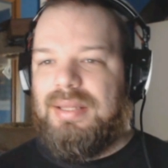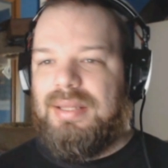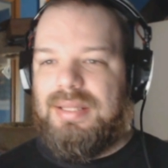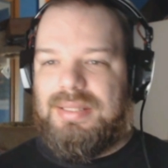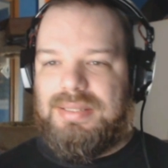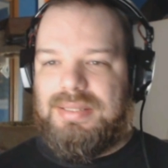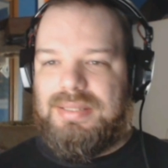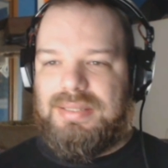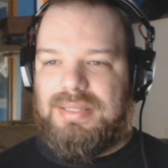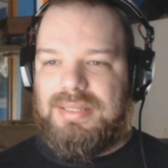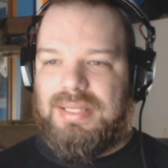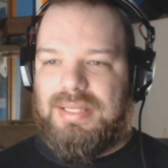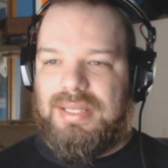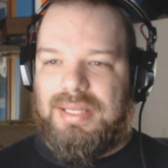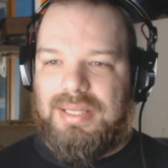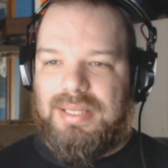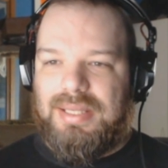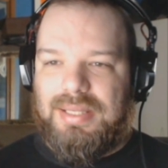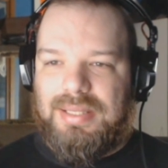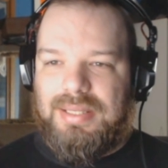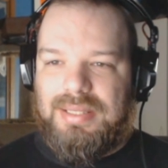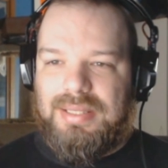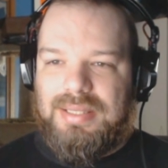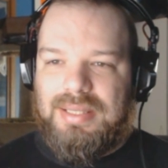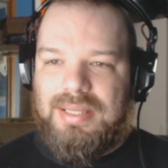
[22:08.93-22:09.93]
Let's
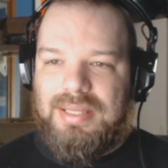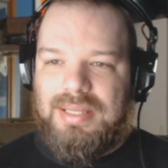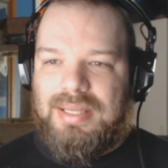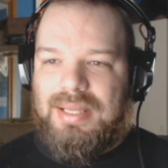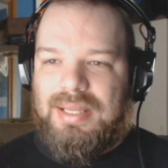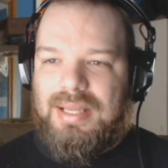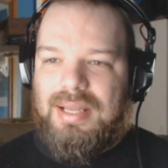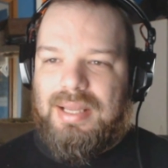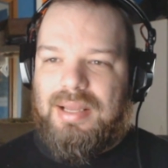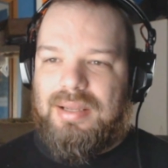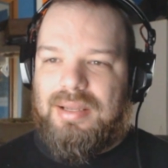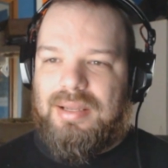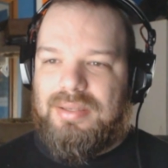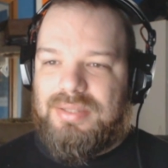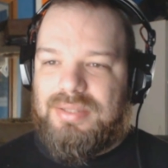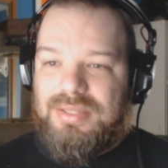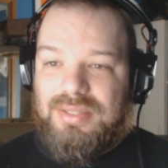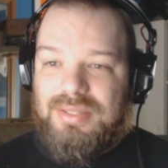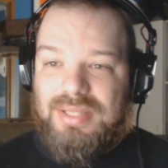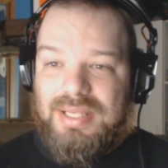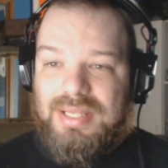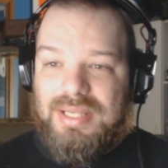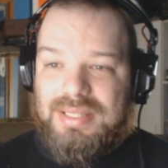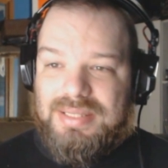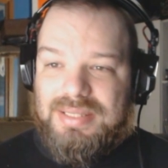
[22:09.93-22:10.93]
see. I
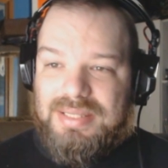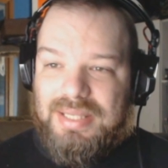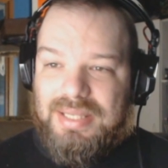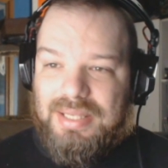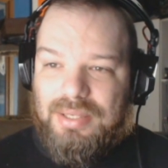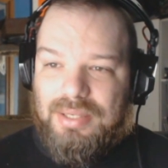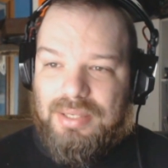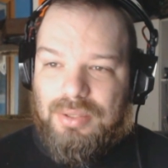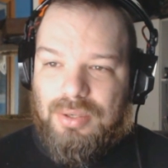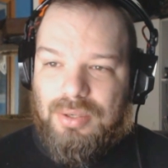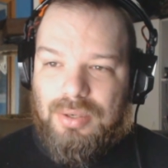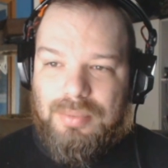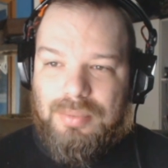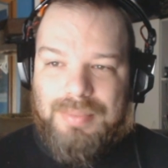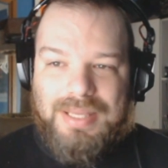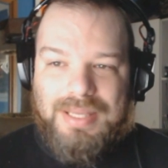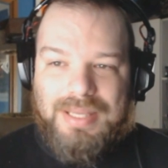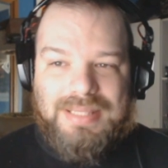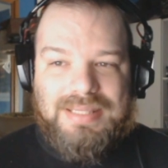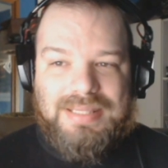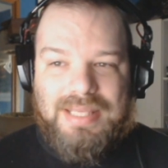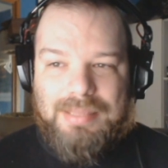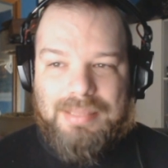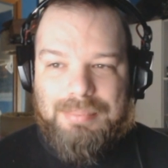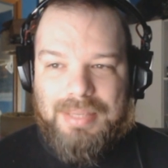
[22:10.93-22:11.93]
also got second home
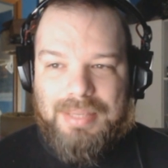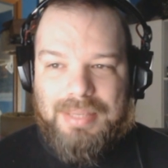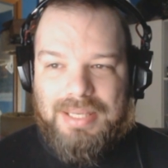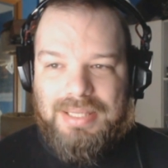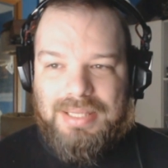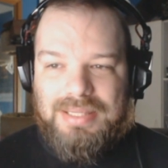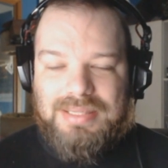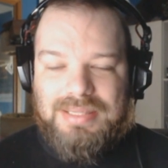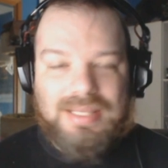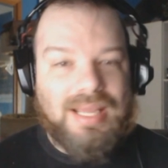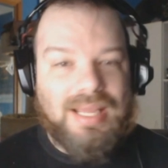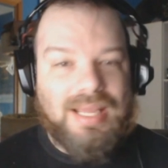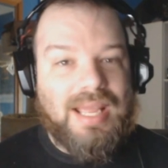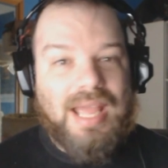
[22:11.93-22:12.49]
at 10 pennies.